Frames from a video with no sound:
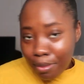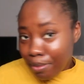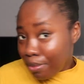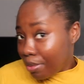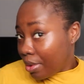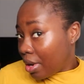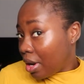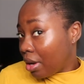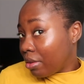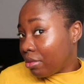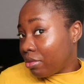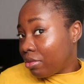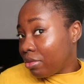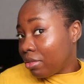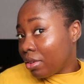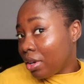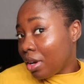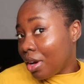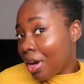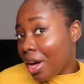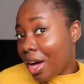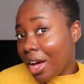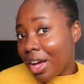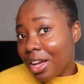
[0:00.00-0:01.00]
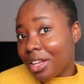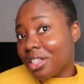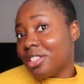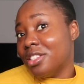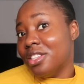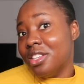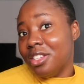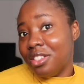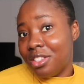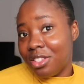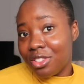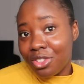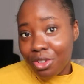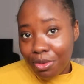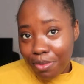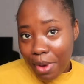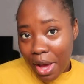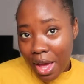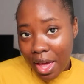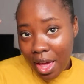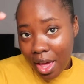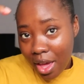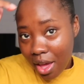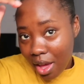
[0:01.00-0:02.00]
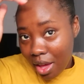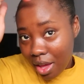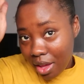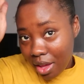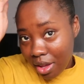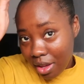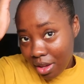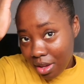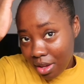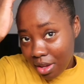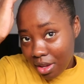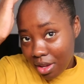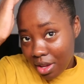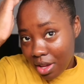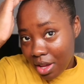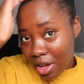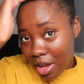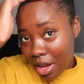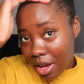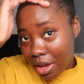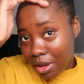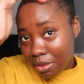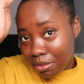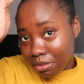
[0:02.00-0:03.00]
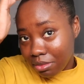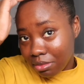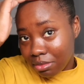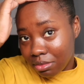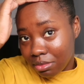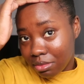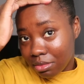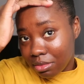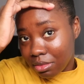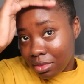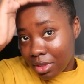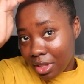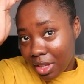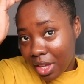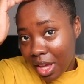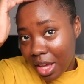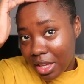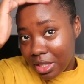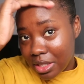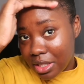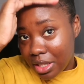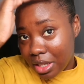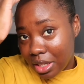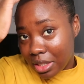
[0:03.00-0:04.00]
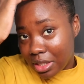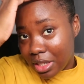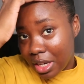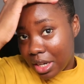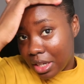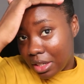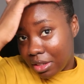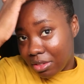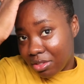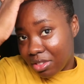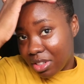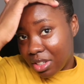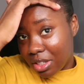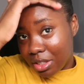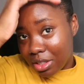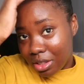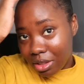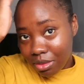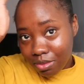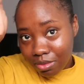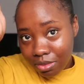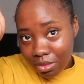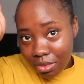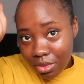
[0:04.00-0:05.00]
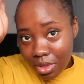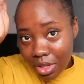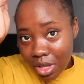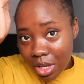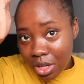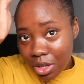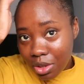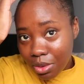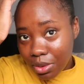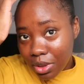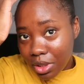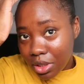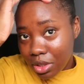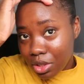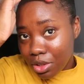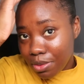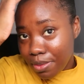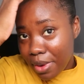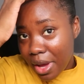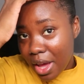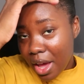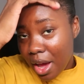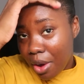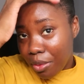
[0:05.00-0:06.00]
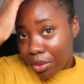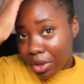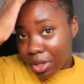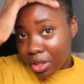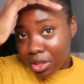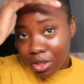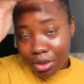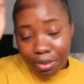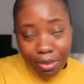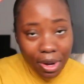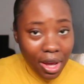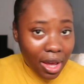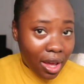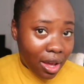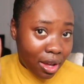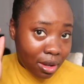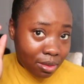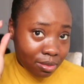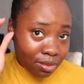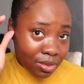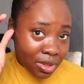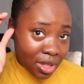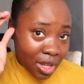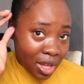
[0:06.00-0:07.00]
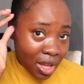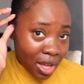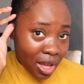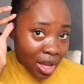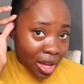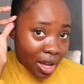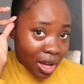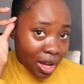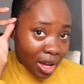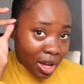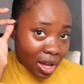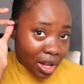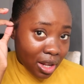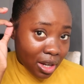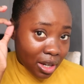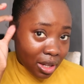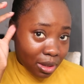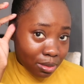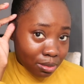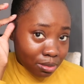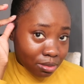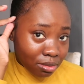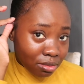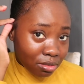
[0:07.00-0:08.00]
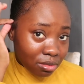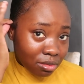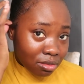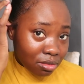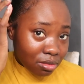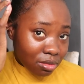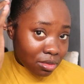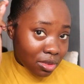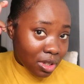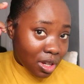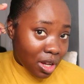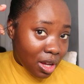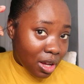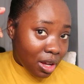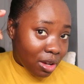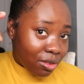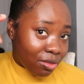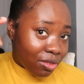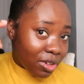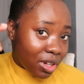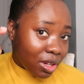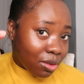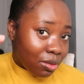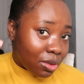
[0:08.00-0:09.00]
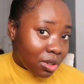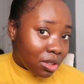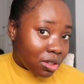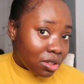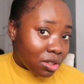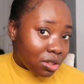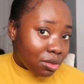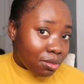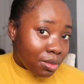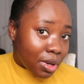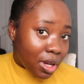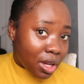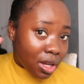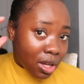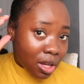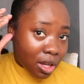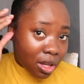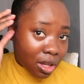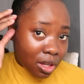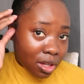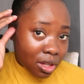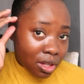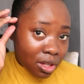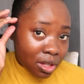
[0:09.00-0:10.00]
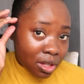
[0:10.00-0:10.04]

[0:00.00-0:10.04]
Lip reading: Bruv, I need to do my hair. I'm getting sick and tired of this. I wanna do my hair. And I really wanna do my hair.